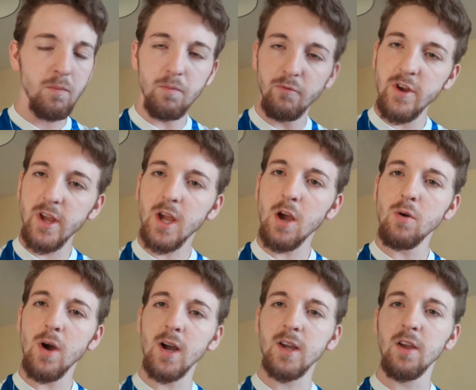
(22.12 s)
Rico
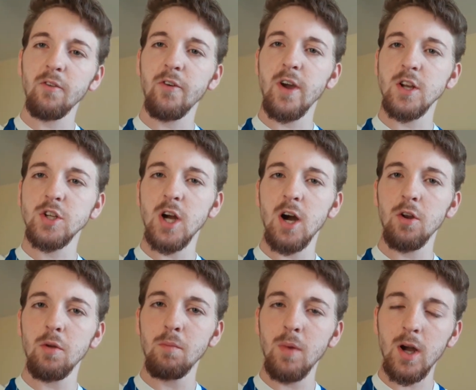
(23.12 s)
Hackett-Fairchild
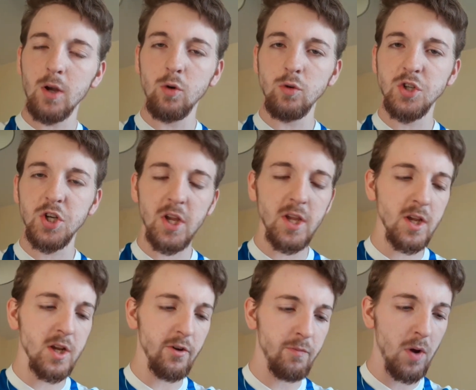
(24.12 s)
and Michael
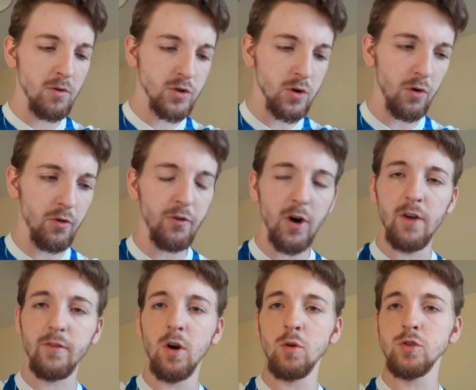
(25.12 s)
Cheek have both scored
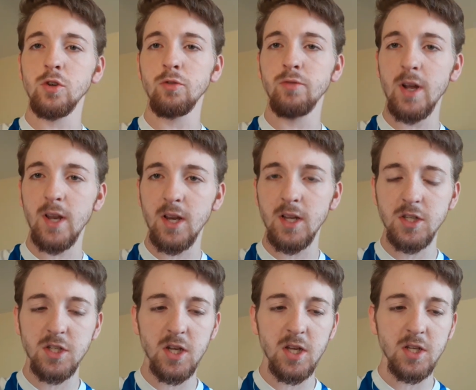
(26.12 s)
5 goals already
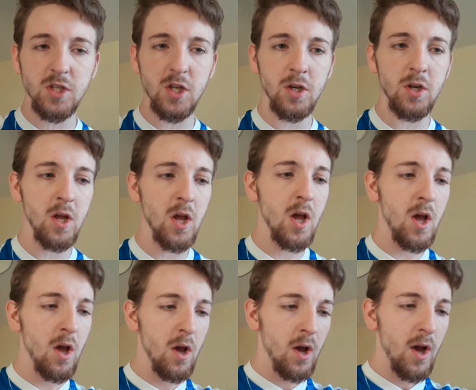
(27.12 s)
this season.
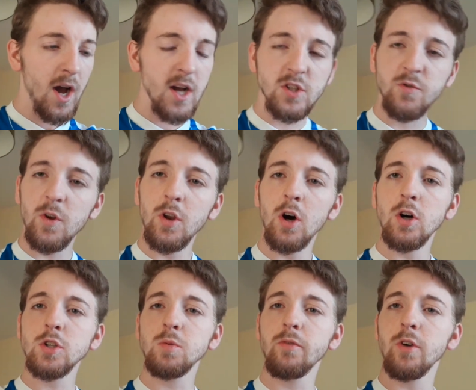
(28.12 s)
As for
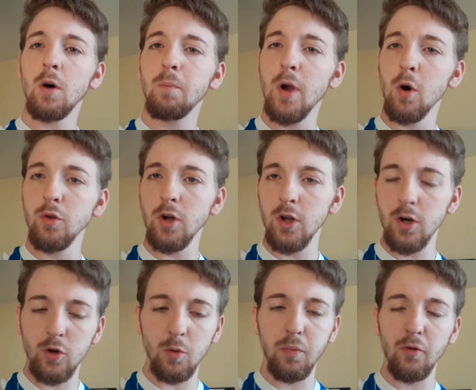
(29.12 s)
Notts, we've got to build on our
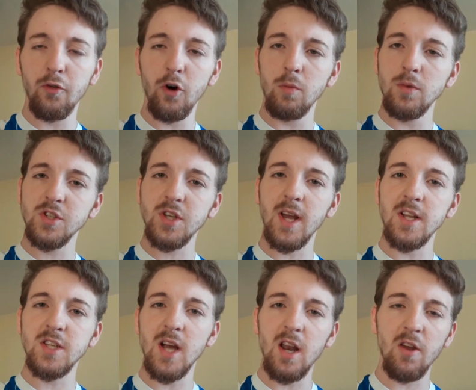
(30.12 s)
good performance
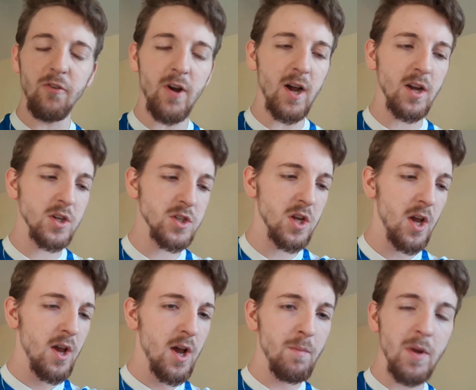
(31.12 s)
against Halifax
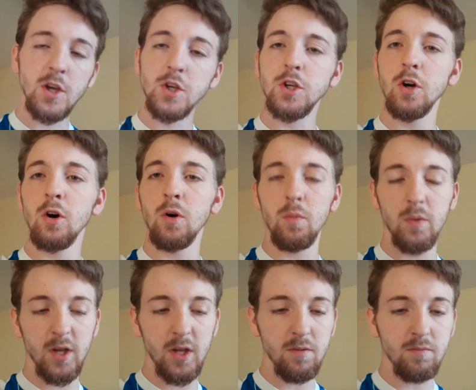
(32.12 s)
and make sure
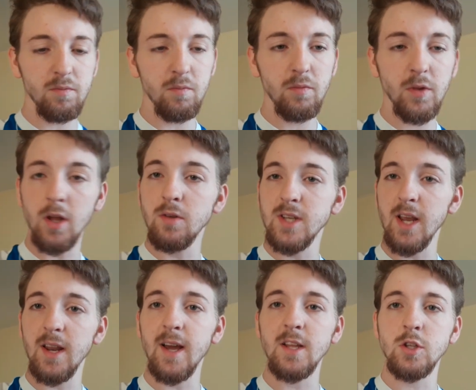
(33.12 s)
we, you know, take
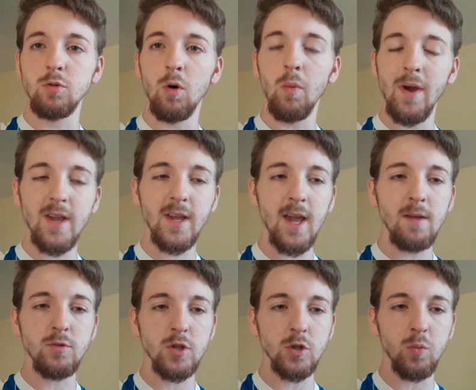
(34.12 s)
that into away
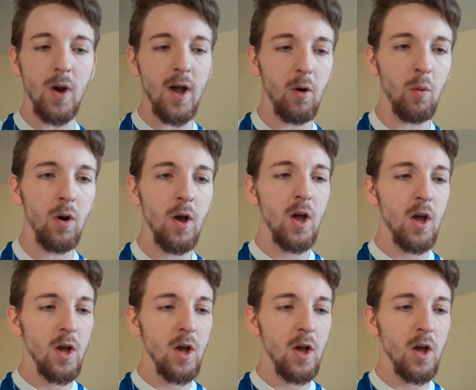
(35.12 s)
games as well,